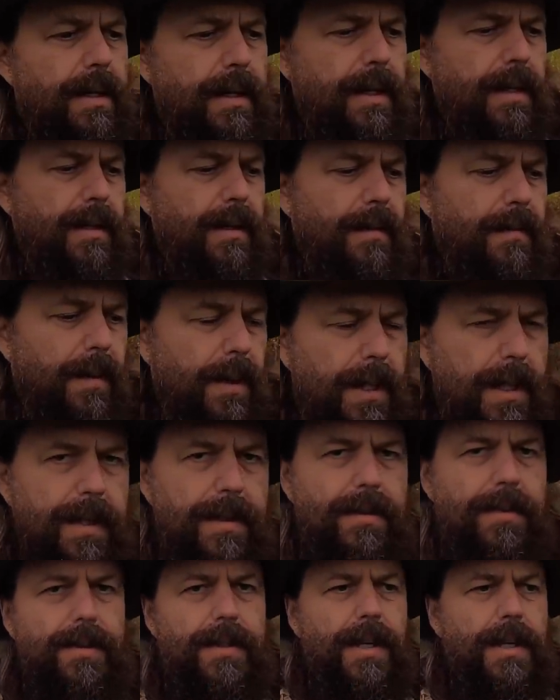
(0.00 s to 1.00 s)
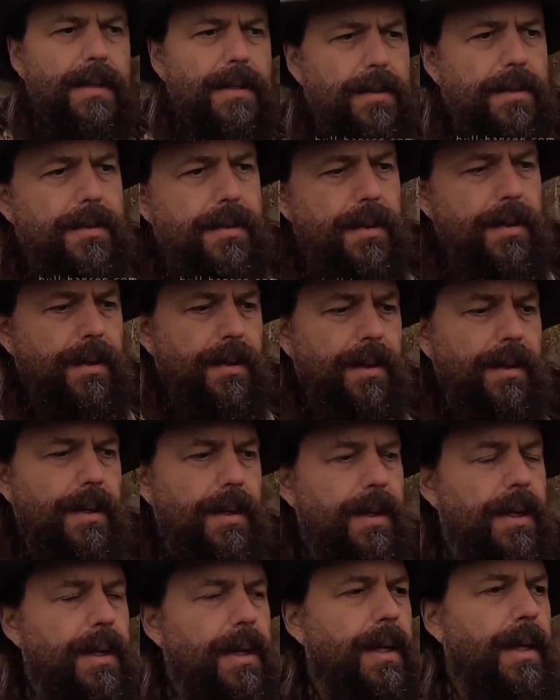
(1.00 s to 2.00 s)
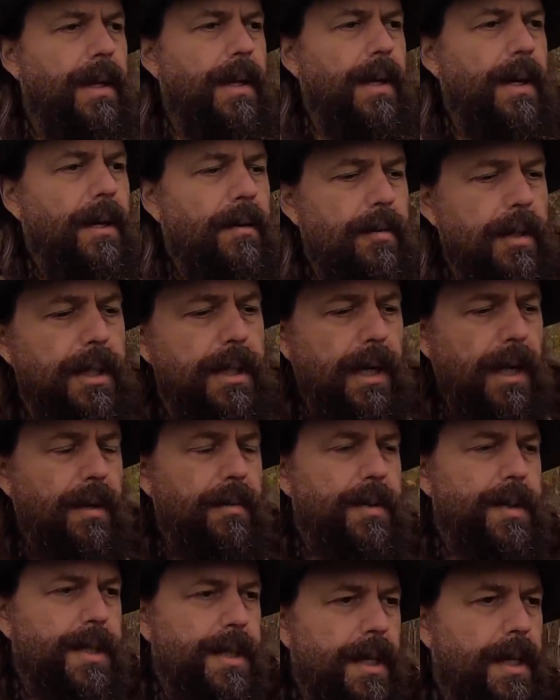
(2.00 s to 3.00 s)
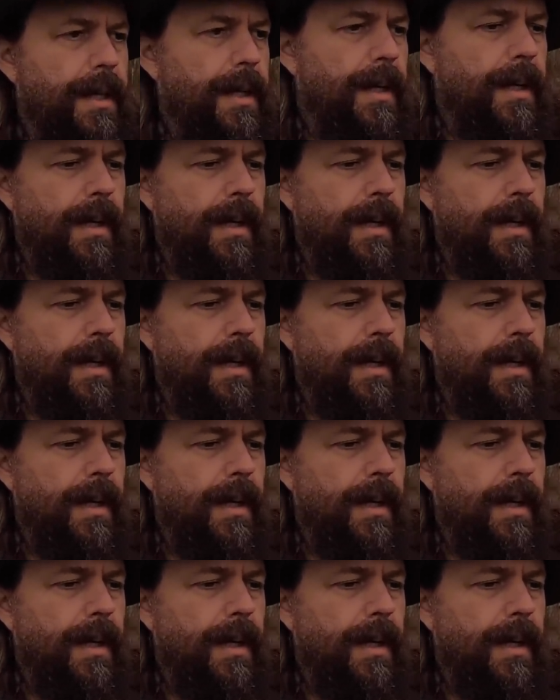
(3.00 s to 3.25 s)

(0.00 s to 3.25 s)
Yeah, we need to take control of our lives.